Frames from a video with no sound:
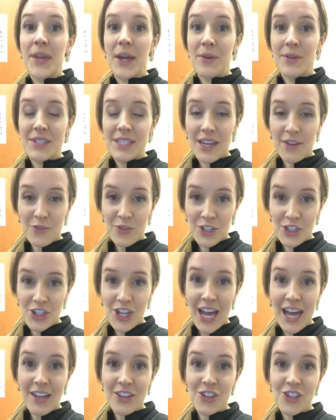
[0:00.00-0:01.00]
I would definitely
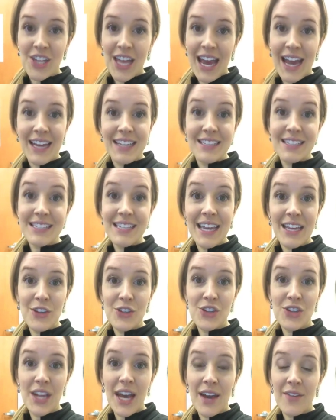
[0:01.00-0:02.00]
challenge that and say
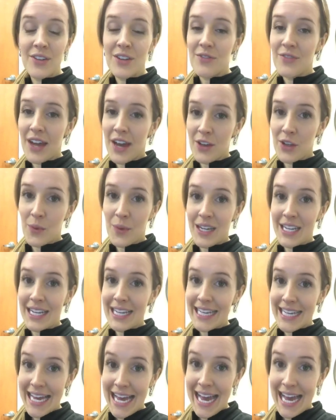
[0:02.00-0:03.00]
you should have it
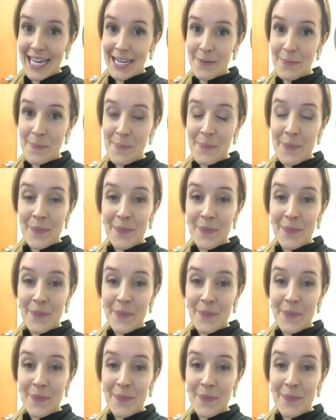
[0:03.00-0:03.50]
evaluated again.